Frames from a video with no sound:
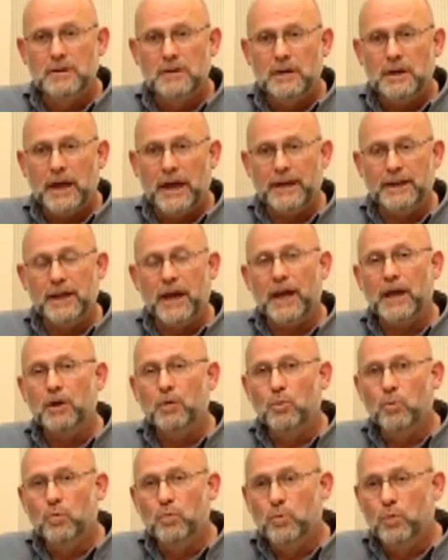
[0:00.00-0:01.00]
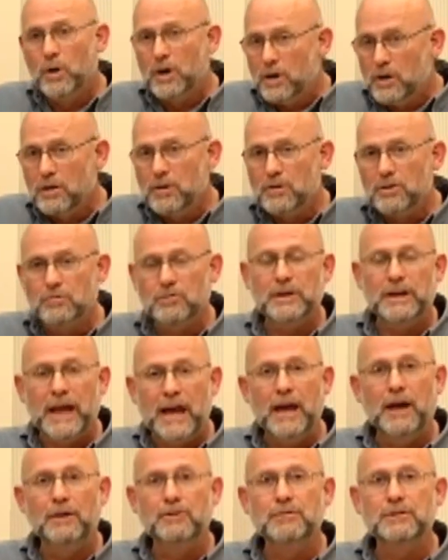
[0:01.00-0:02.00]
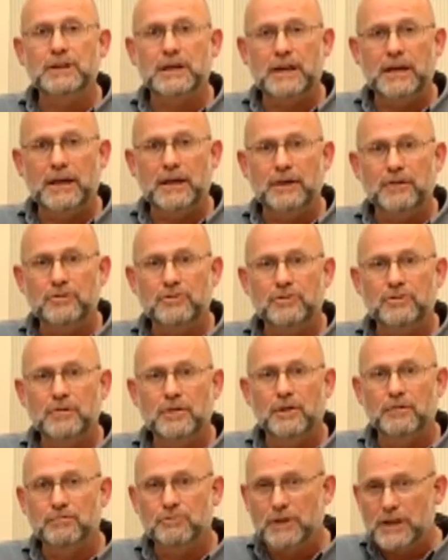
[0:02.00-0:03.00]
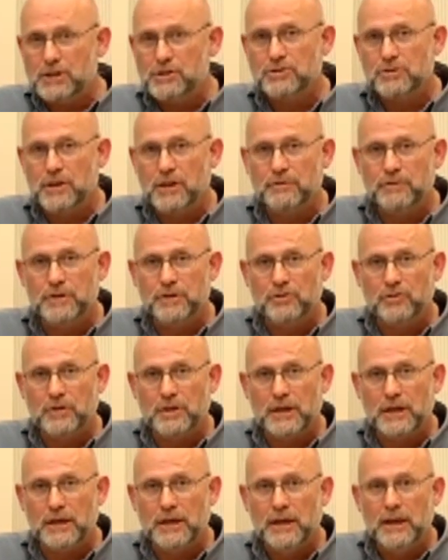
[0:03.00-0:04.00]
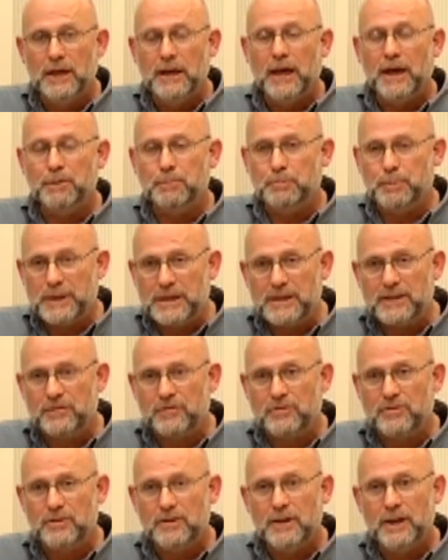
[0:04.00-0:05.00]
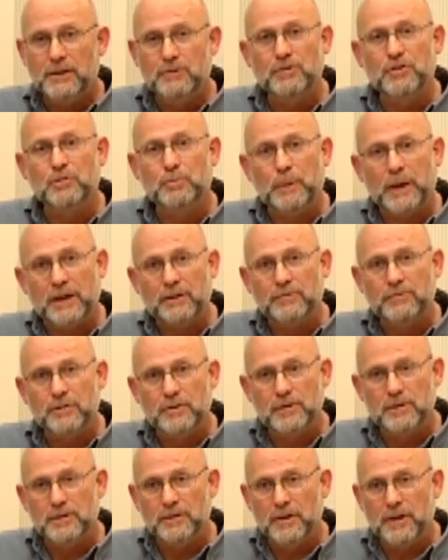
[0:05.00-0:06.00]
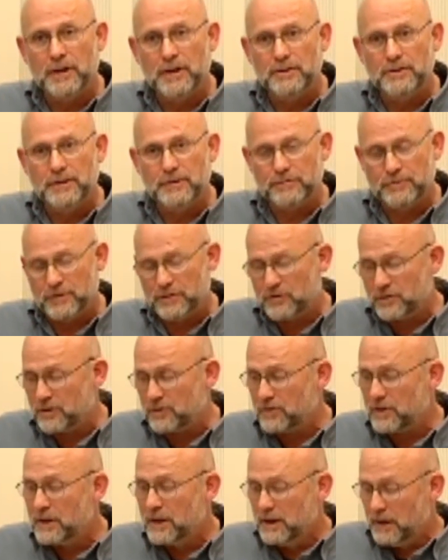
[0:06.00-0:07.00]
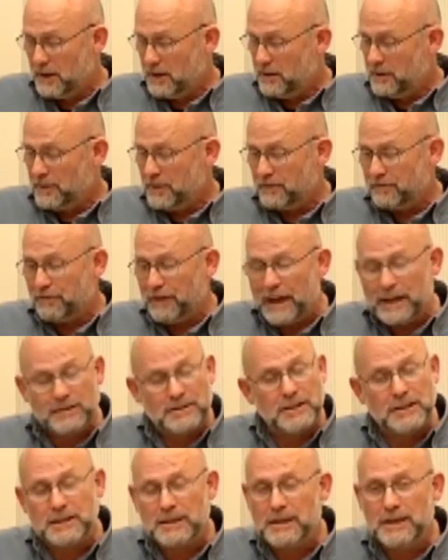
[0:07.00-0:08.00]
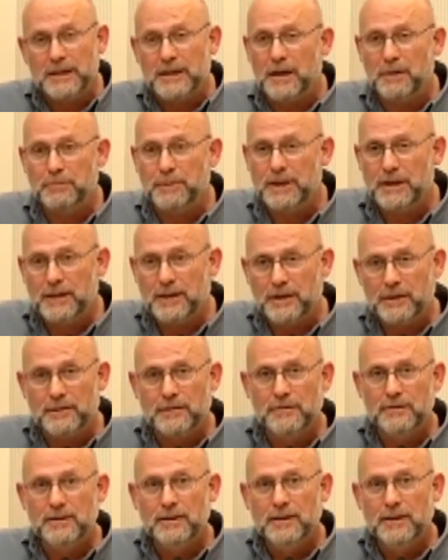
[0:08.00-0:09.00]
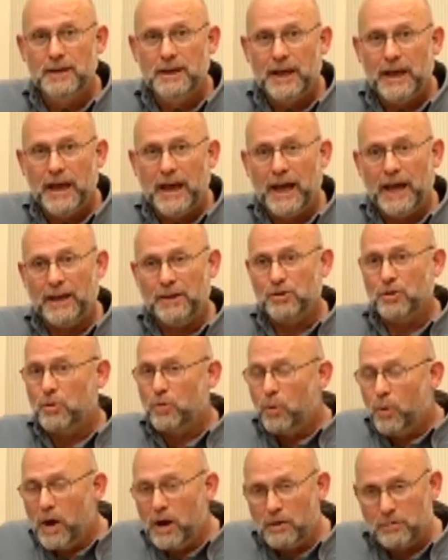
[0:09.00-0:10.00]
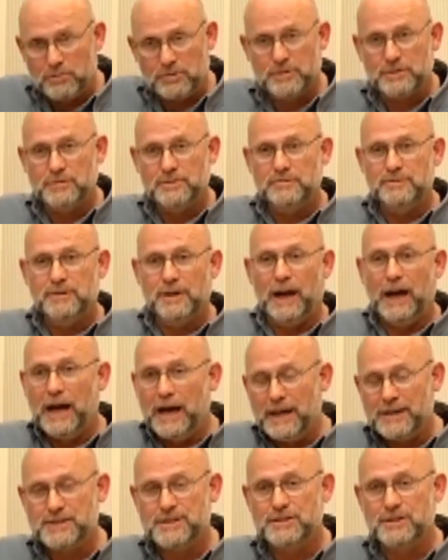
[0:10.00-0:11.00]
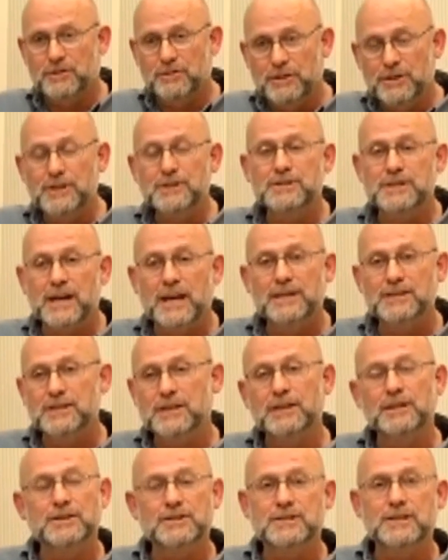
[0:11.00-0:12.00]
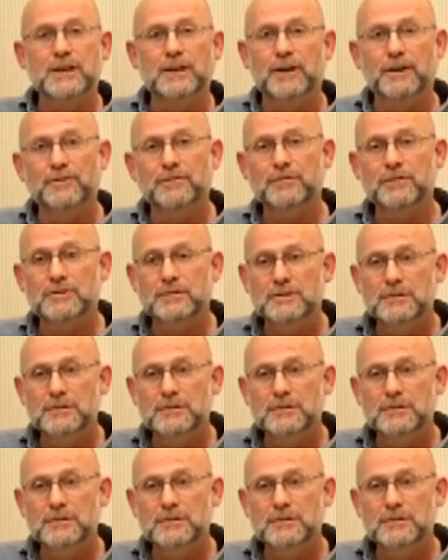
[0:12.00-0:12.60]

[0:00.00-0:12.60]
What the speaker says: and a world-renowned case of racial diversity and peace and respect for differences. The fact that he can come here and quote us criticizing ourselves